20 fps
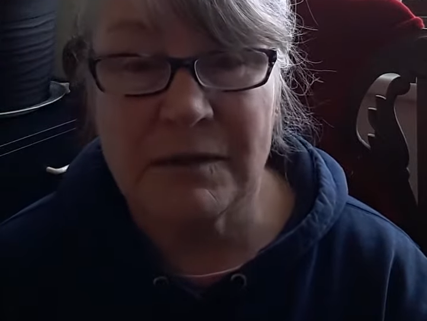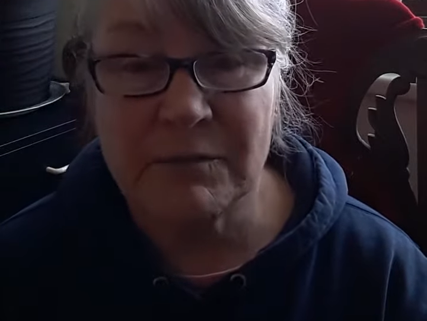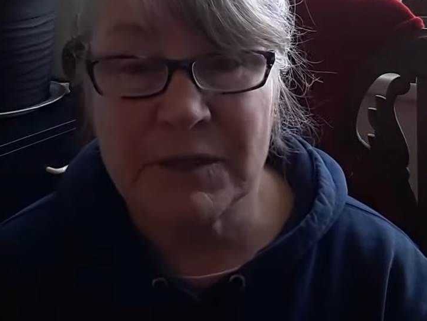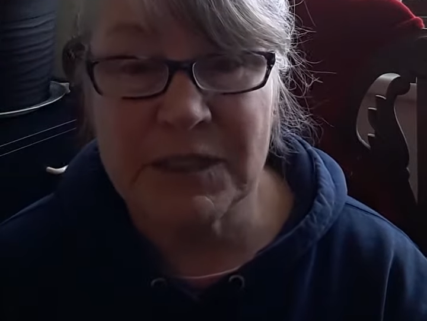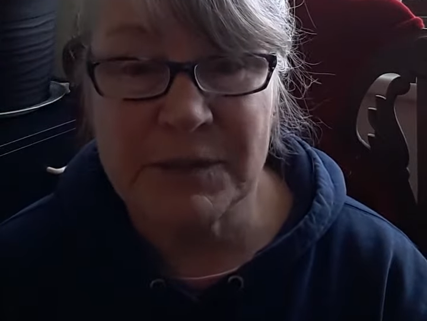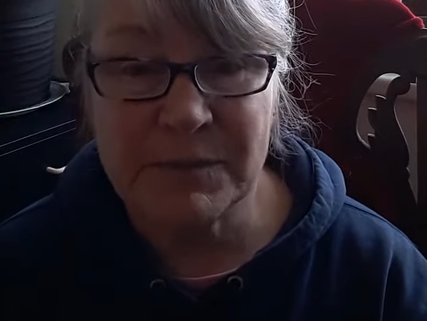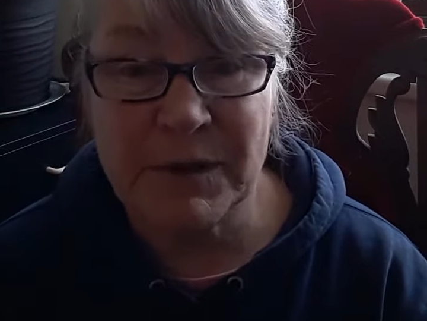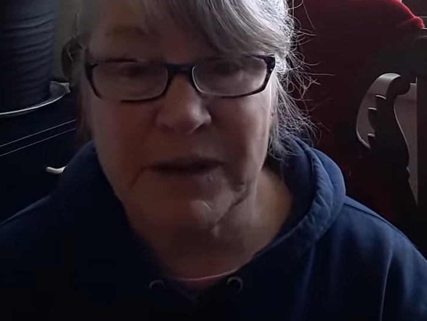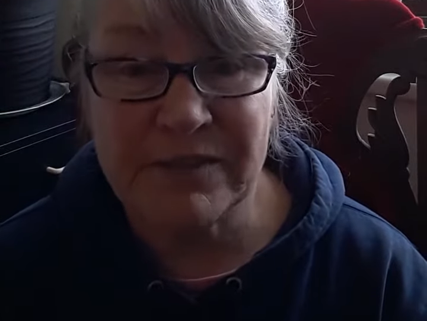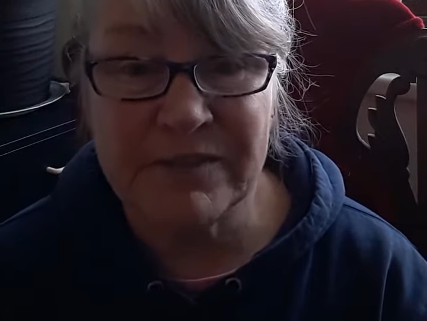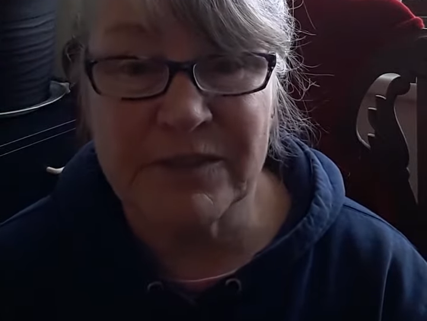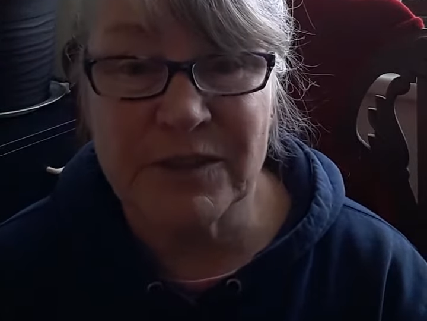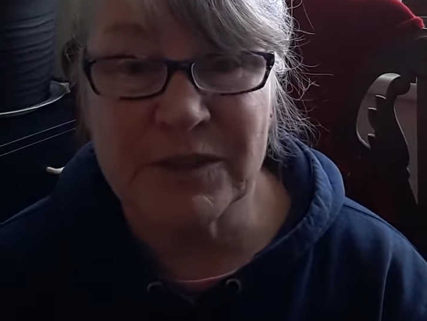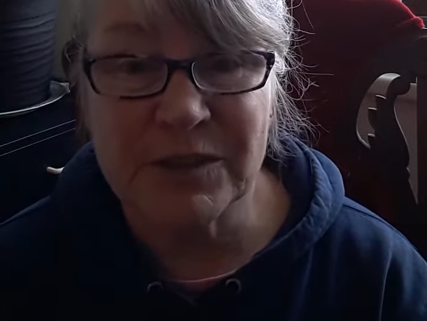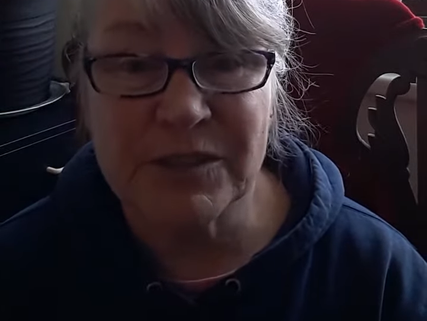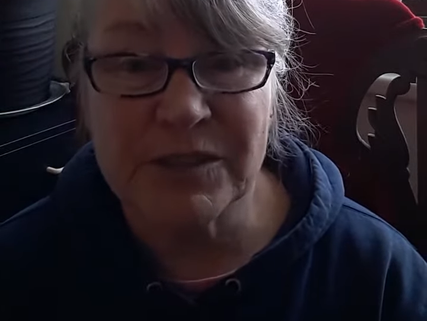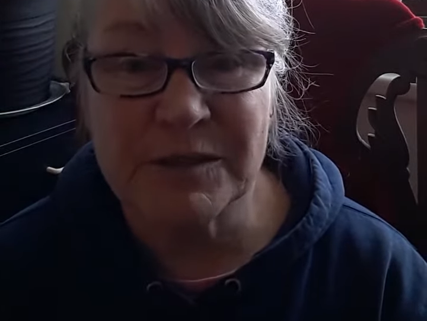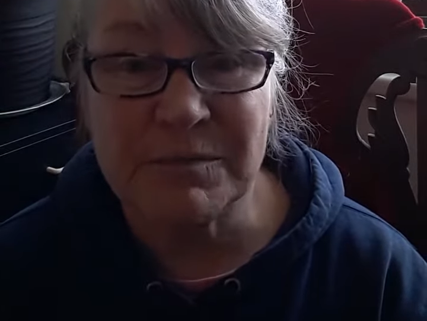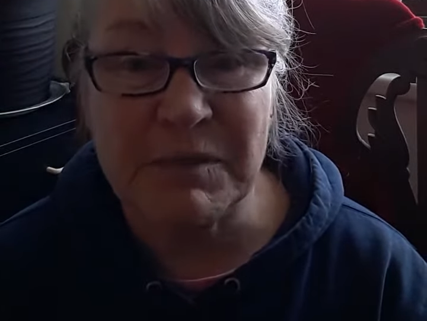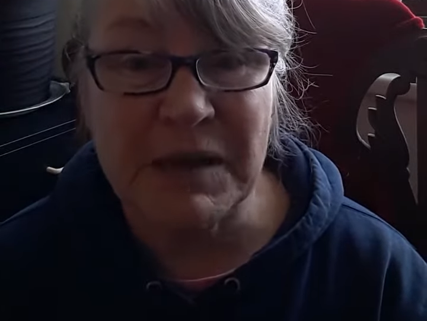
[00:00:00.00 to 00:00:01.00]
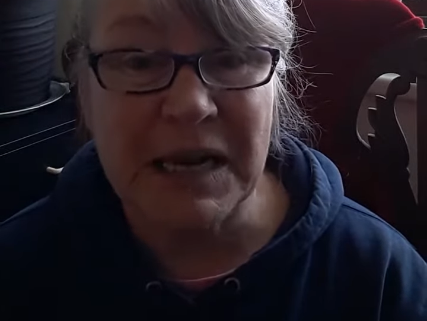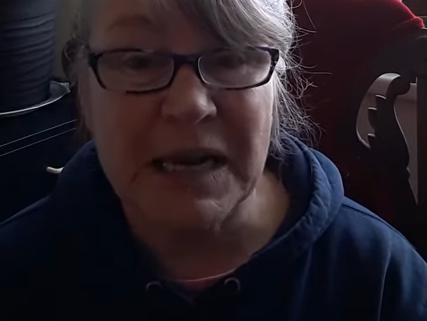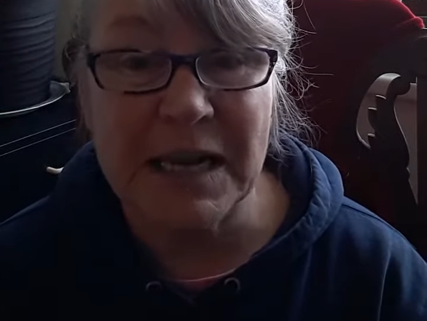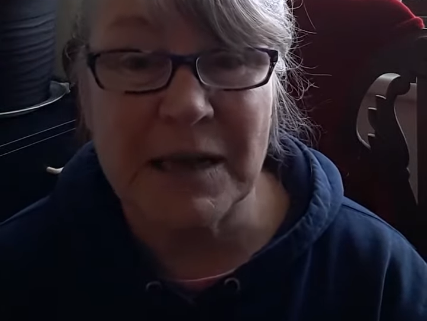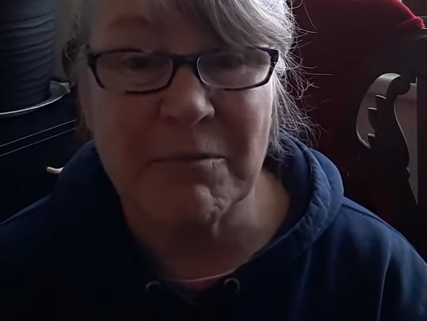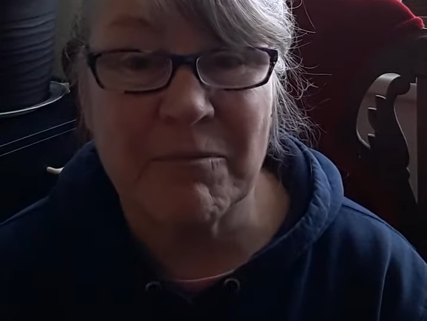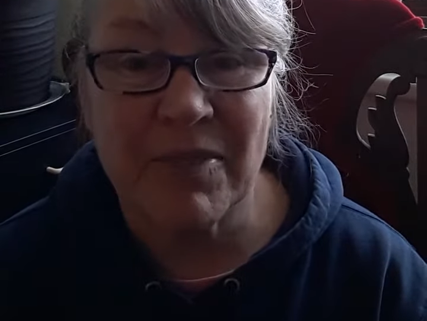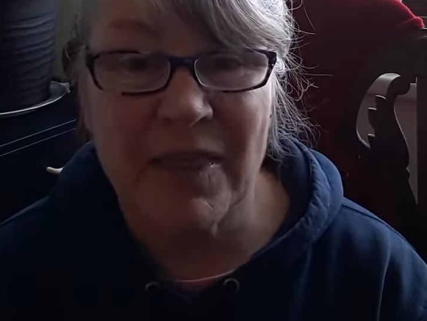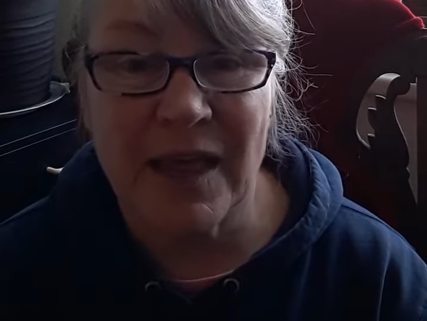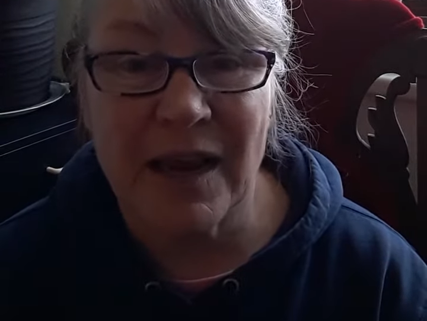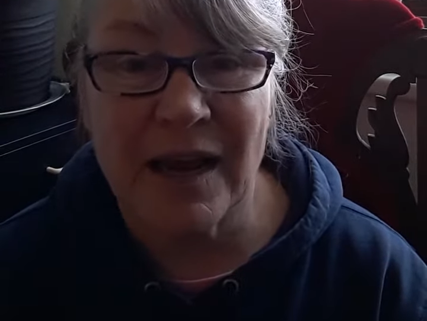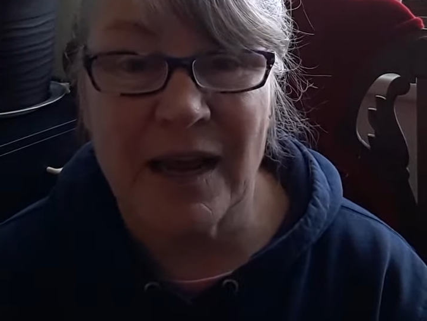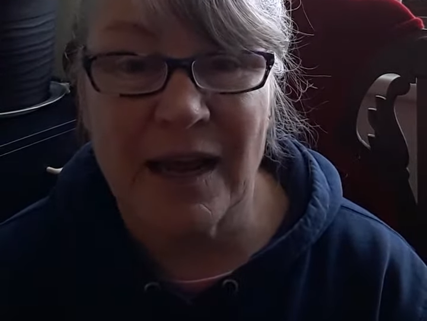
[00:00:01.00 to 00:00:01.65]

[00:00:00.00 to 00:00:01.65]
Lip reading: It was my first medium that